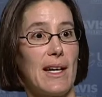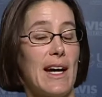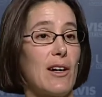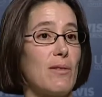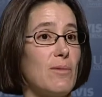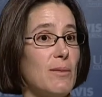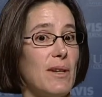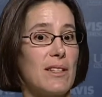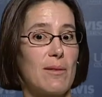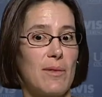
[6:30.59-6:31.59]
How can we
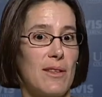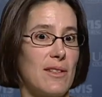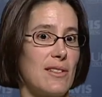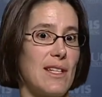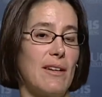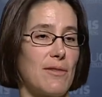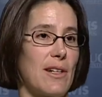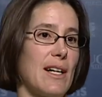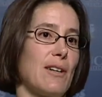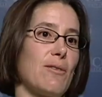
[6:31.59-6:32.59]
make something that's
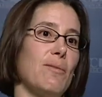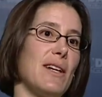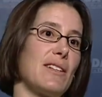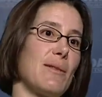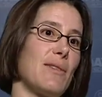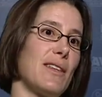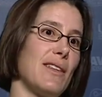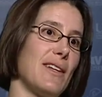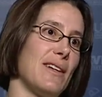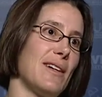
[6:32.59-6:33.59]
safer? How can we make something
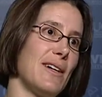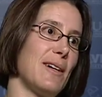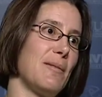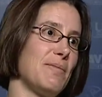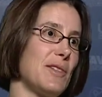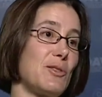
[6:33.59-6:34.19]
that um,